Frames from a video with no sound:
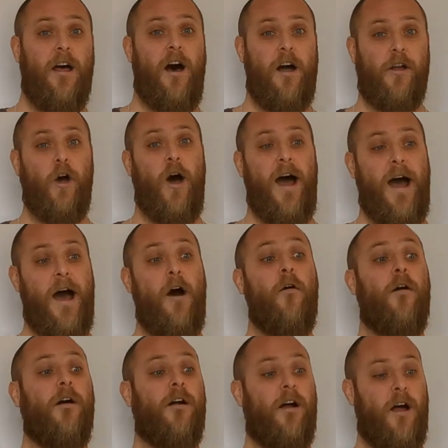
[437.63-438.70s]
I got
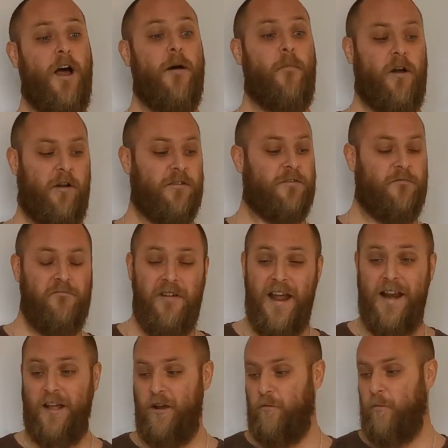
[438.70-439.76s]
out, I got some
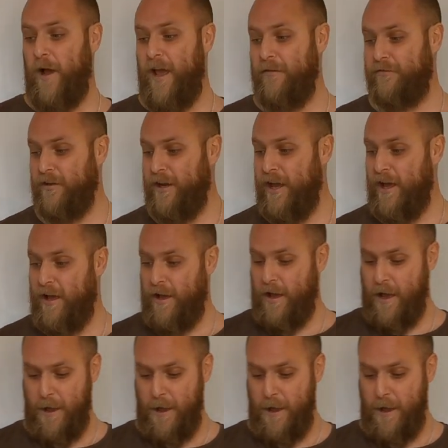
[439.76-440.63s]
really good waves on it,